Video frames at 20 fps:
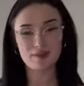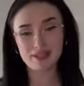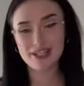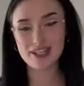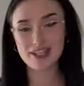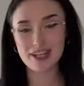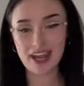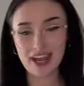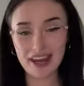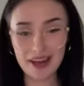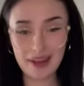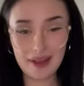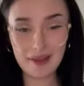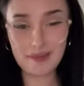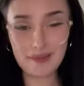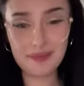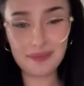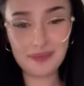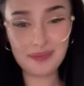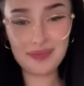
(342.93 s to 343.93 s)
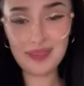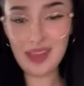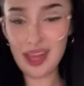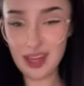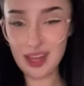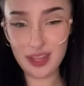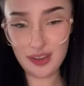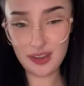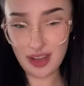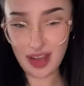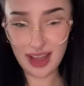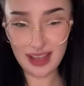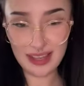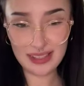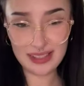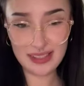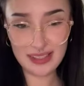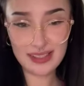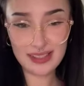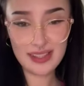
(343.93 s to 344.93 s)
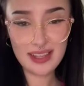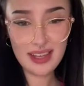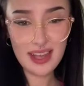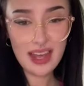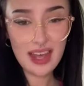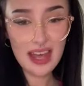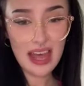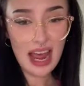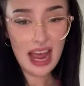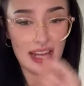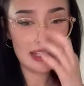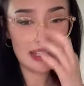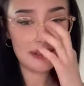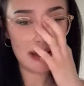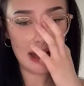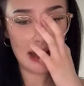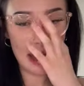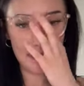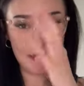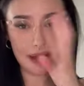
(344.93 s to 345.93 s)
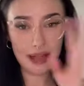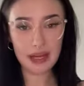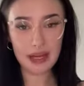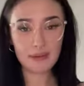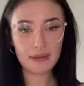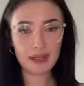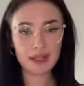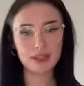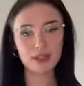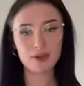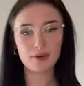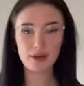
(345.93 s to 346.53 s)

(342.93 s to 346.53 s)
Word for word: do appreciate it. Thank you guys. I did my, I painted my